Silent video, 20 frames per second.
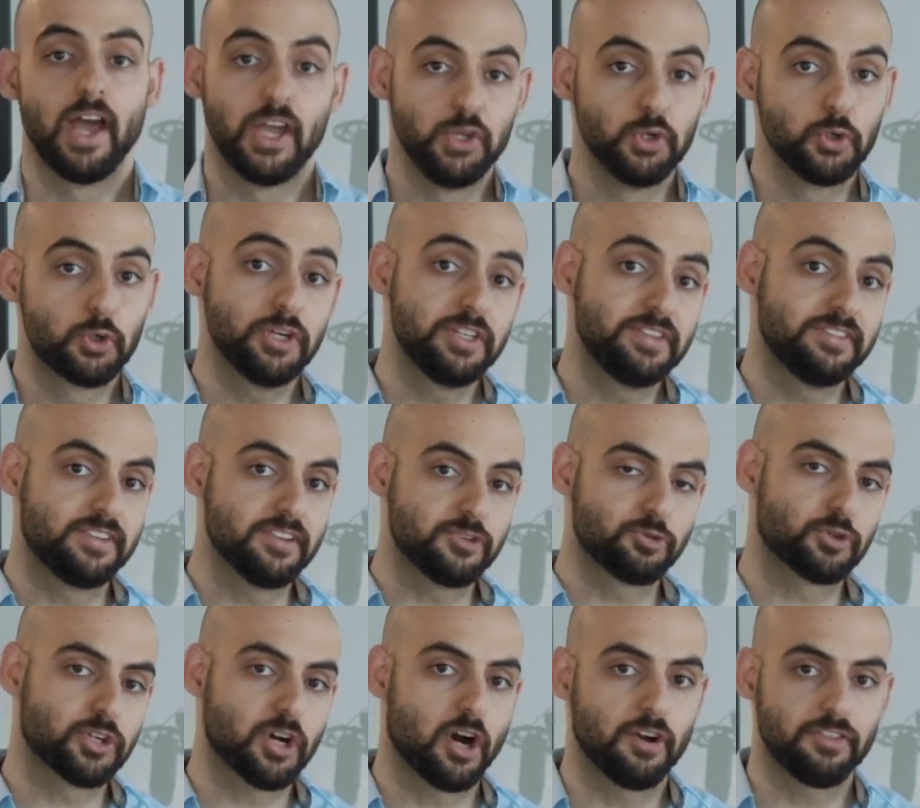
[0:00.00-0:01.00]
You can
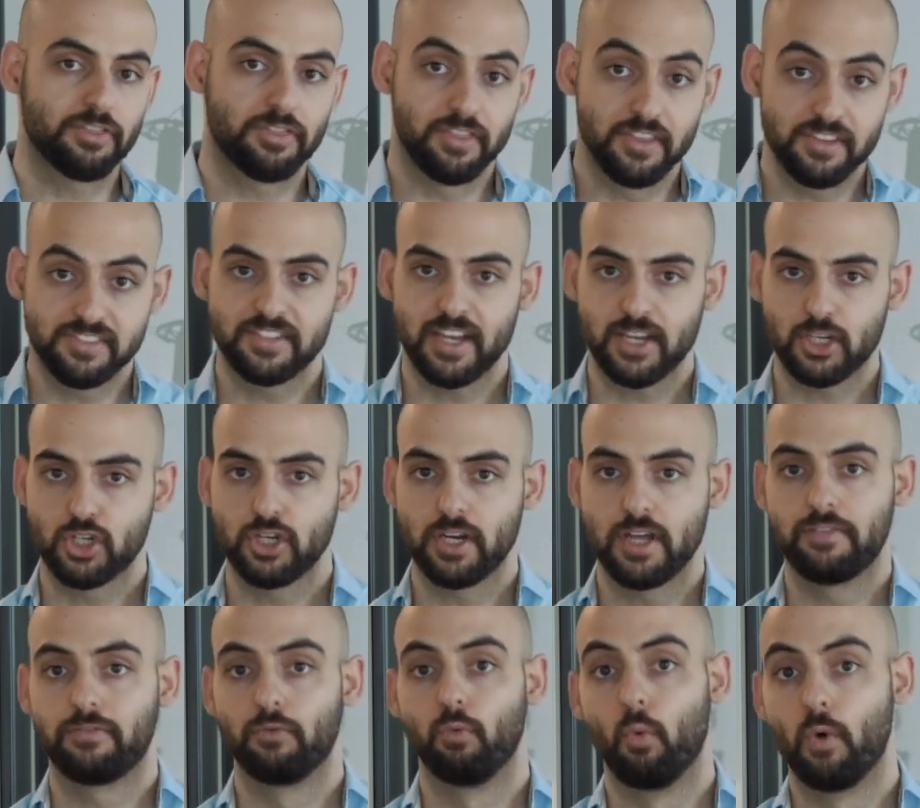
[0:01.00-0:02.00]
disregard this section
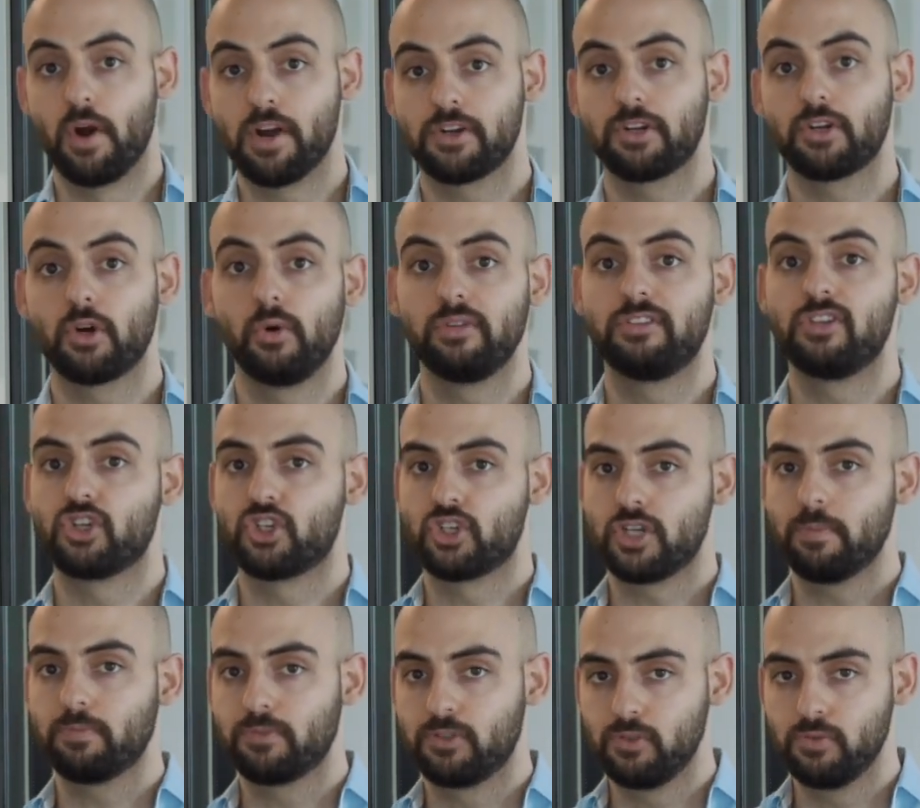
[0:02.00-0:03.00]
if where you're going to
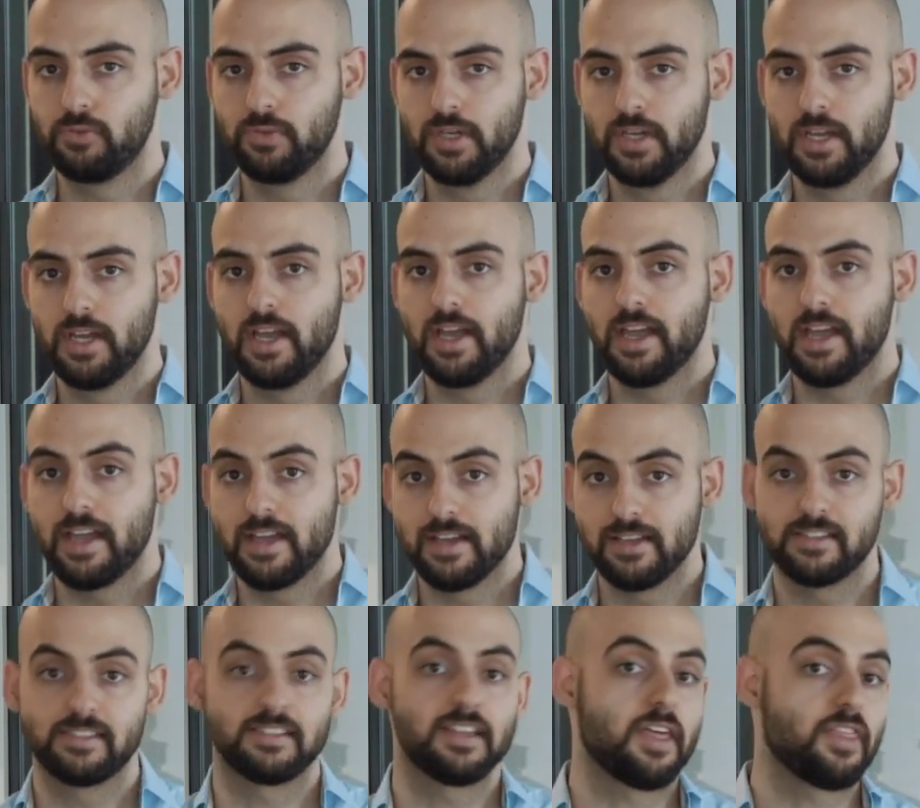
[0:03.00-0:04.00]
ship to
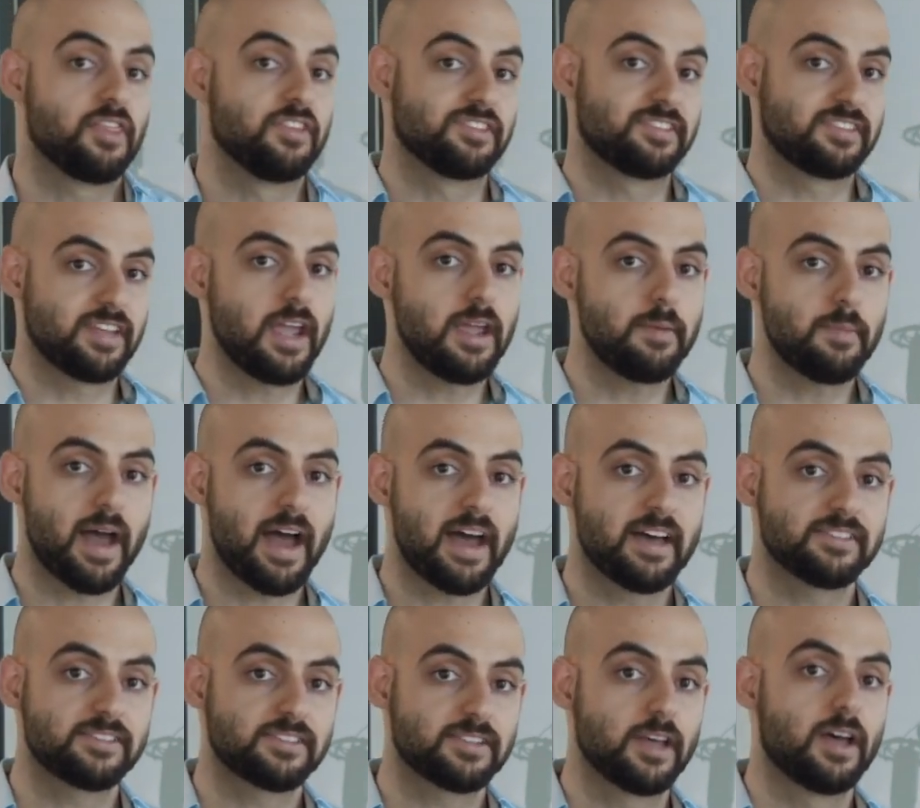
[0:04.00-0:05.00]
is the same
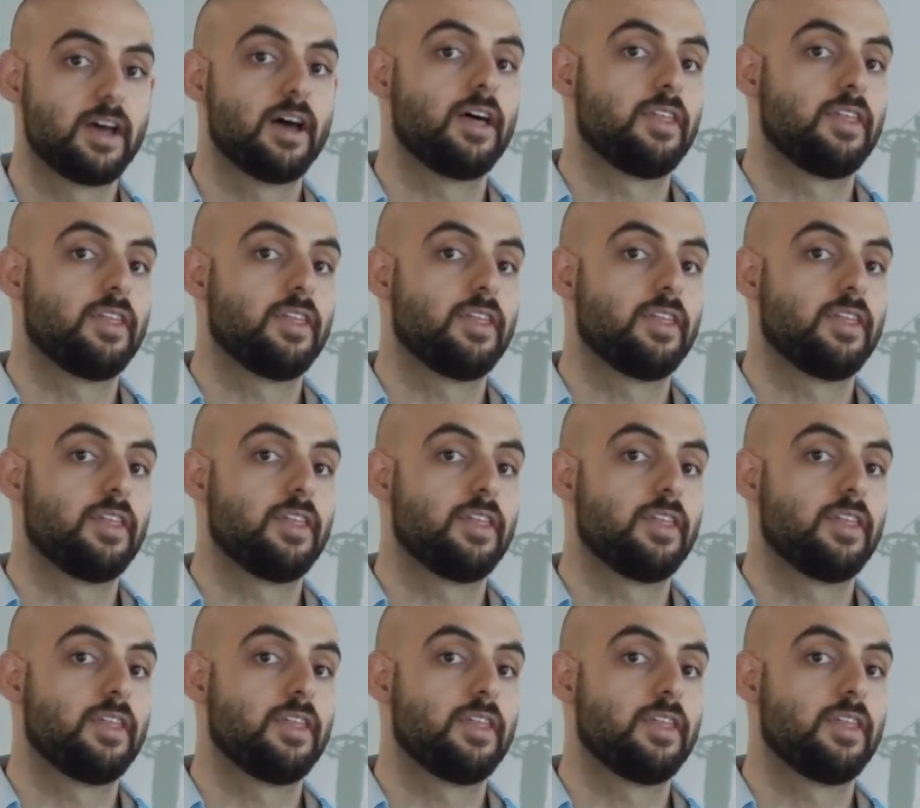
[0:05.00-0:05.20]
as